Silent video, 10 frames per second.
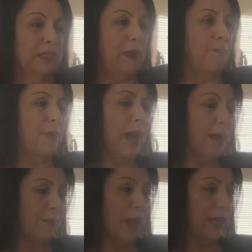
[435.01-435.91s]
a
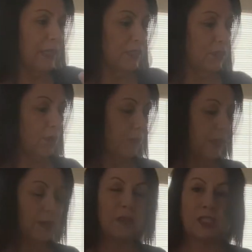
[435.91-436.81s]
backpack and it's
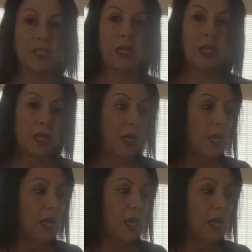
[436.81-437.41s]
open, it was still,